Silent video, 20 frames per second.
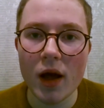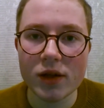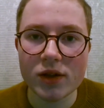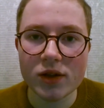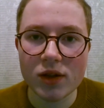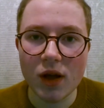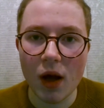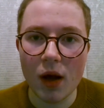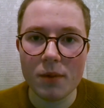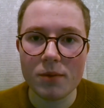
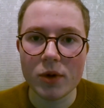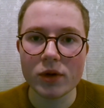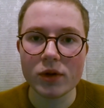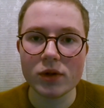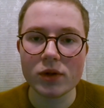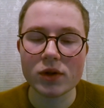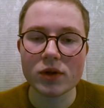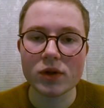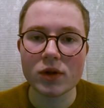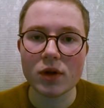
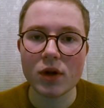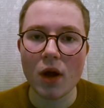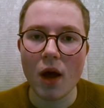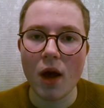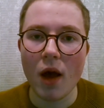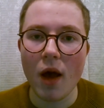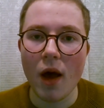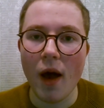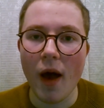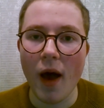assignments
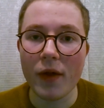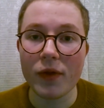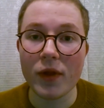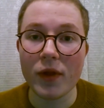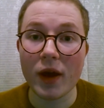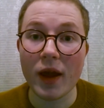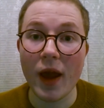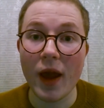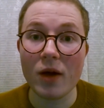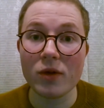
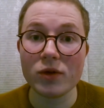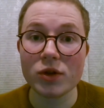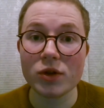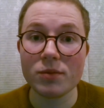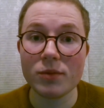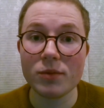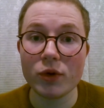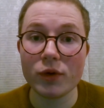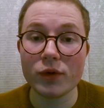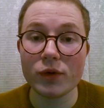and the
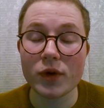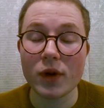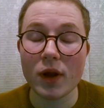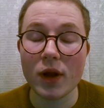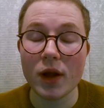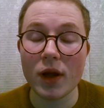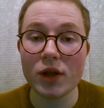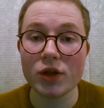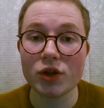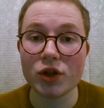
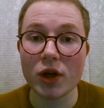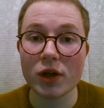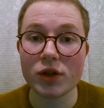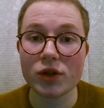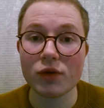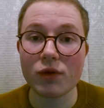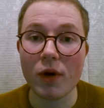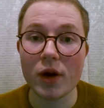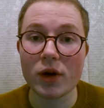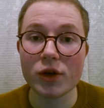countermoves each
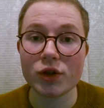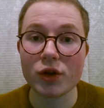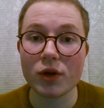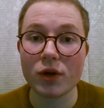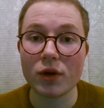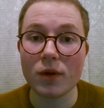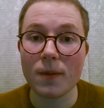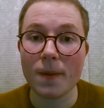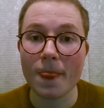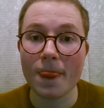
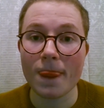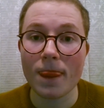iteration.